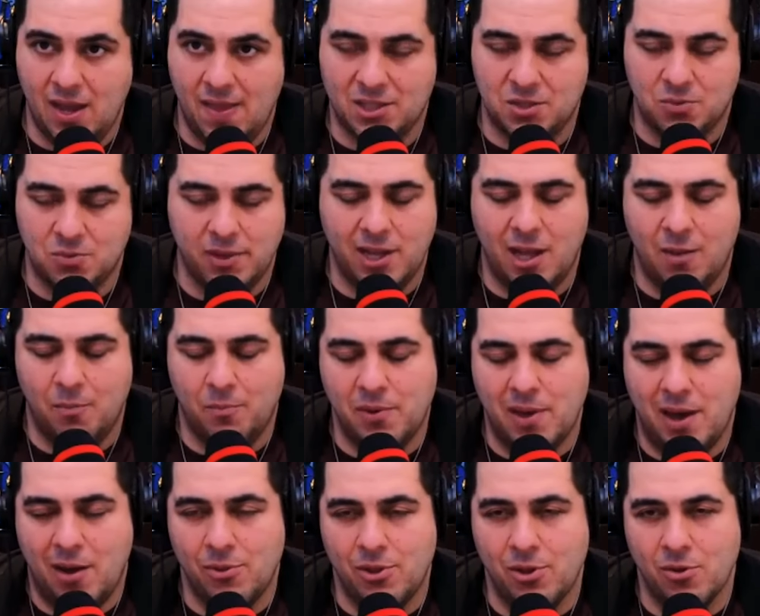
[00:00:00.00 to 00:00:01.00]
that's uh, um, we'll help
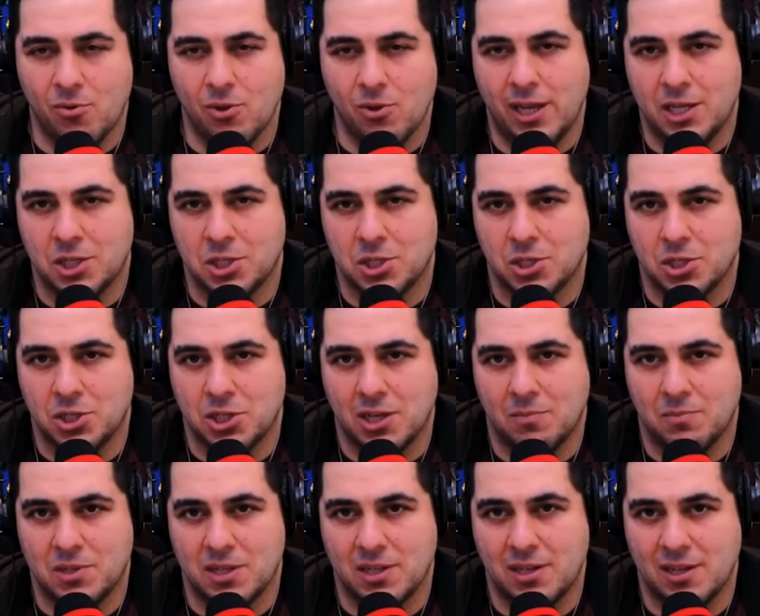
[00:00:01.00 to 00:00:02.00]
you out with your
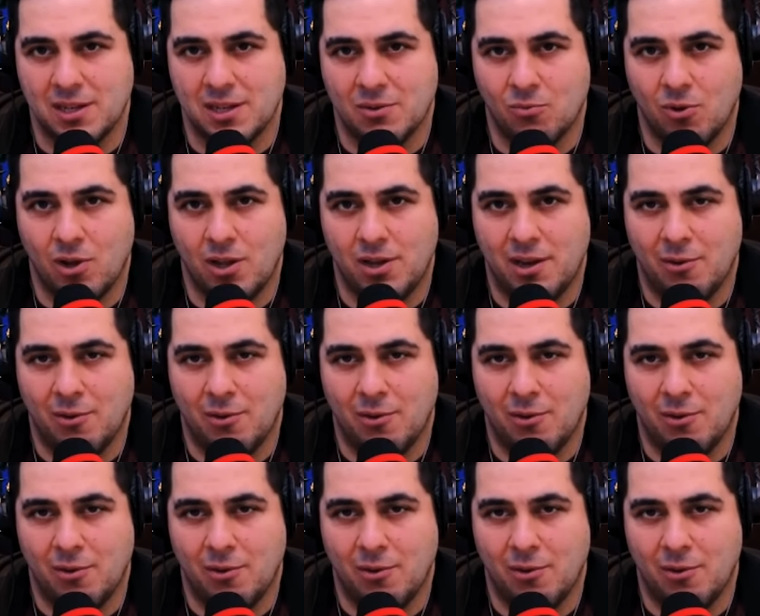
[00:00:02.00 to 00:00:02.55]
relationships and and like